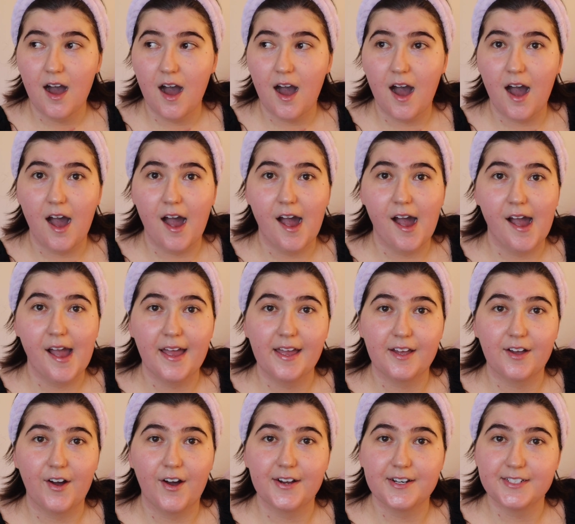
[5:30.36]

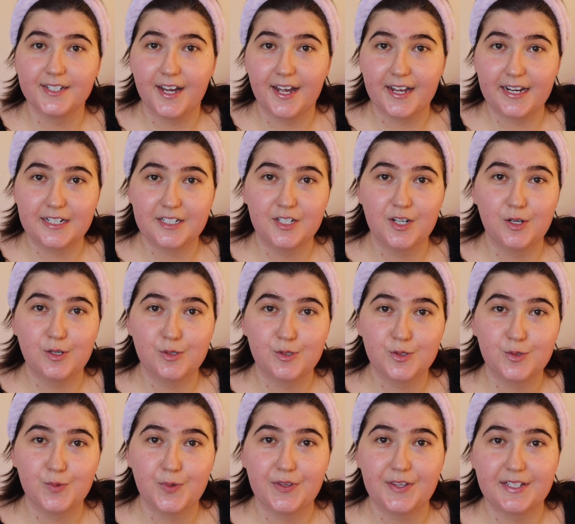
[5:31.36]
I got
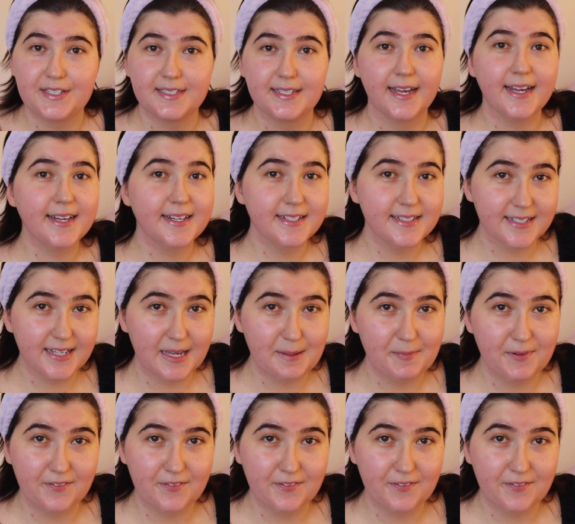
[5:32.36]
diagnosed with a second type